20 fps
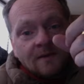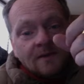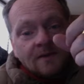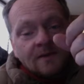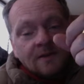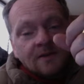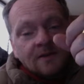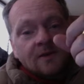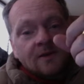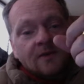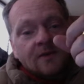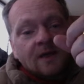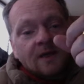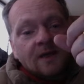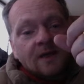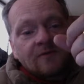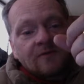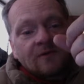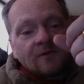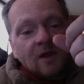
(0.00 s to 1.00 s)
So thanks
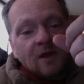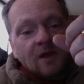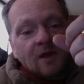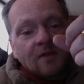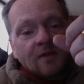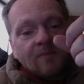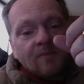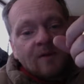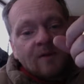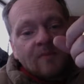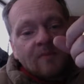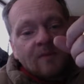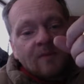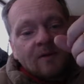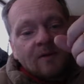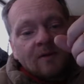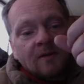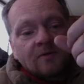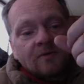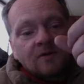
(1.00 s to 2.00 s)
for looking, people,
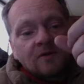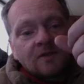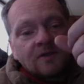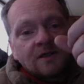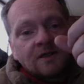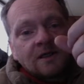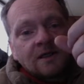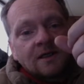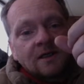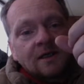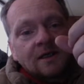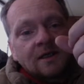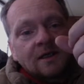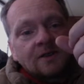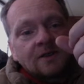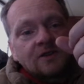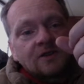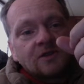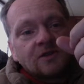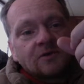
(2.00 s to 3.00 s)
and we'll see you again
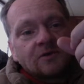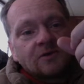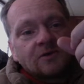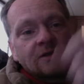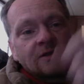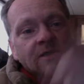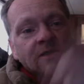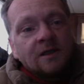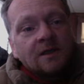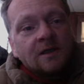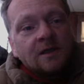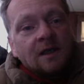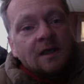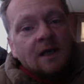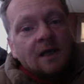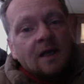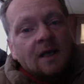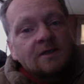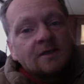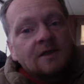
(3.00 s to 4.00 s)
soon.
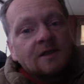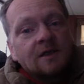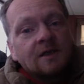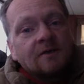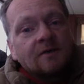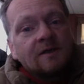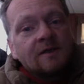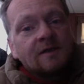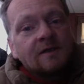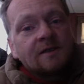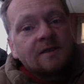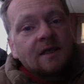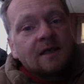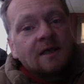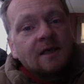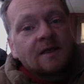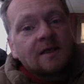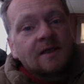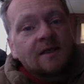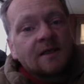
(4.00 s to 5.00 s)
As I always say,
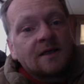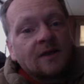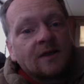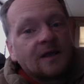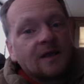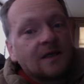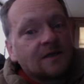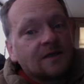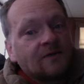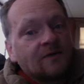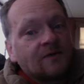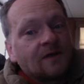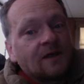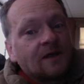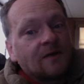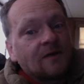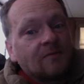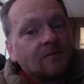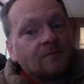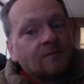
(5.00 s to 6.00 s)
till the next
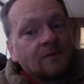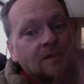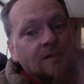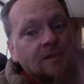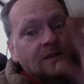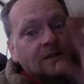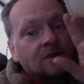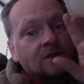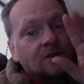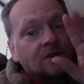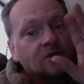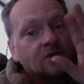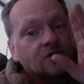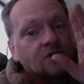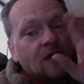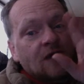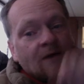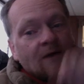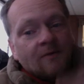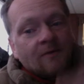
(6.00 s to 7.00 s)
video.
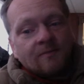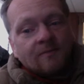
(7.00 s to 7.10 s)
Ciao.